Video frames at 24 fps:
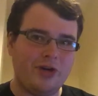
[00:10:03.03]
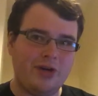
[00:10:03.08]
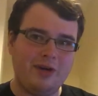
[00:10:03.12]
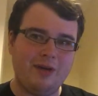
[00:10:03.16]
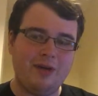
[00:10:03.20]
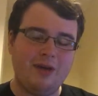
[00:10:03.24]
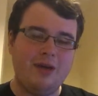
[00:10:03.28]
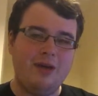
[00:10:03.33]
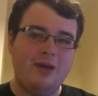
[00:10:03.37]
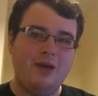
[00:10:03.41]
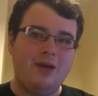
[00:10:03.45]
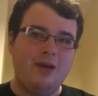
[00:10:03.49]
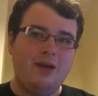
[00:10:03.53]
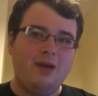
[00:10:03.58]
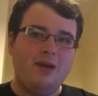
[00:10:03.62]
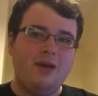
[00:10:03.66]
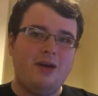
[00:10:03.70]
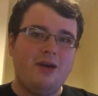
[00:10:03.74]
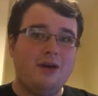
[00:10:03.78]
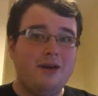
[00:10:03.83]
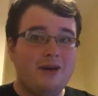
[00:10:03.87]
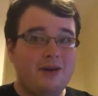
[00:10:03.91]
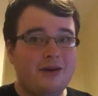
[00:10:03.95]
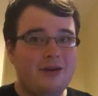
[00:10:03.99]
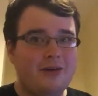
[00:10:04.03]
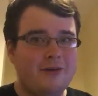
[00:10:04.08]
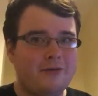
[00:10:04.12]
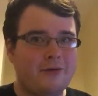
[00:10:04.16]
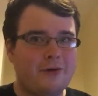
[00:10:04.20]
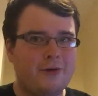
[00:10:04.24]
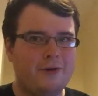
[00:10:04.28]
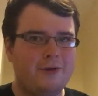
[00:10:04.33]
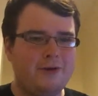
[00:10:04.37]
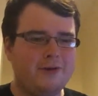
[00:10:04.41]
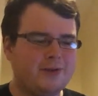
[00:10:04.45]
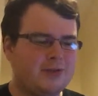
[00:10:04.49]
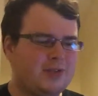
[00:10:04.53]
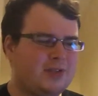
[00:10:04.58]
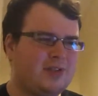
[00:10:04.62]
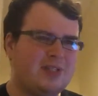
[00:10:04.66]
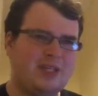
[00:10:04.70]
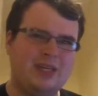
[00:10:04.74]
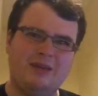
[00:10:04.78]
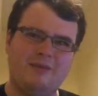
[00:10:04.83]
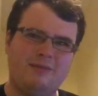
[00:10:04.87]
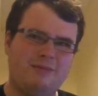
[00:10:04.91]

and of course,